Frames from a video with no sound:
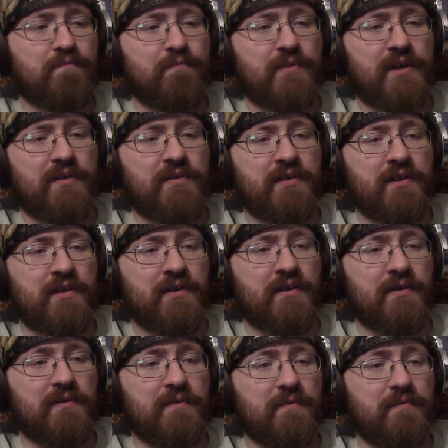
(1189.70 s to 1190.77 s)
But uh,
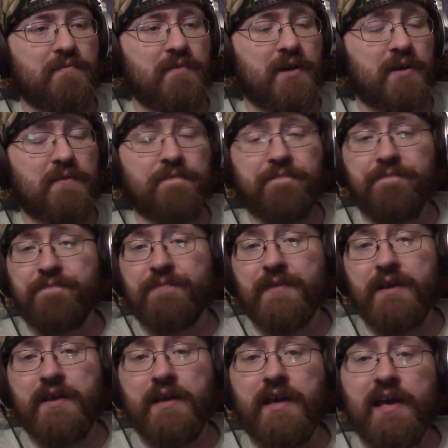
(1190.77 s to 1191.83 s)
yeah.
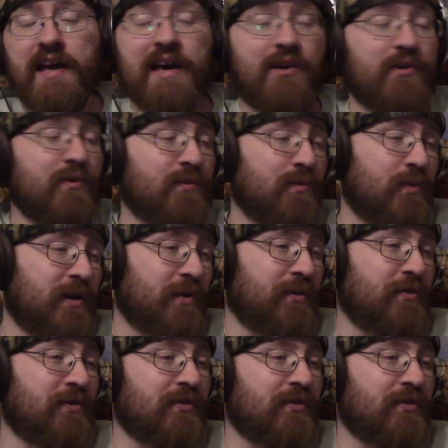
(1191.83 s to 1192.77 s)
know what else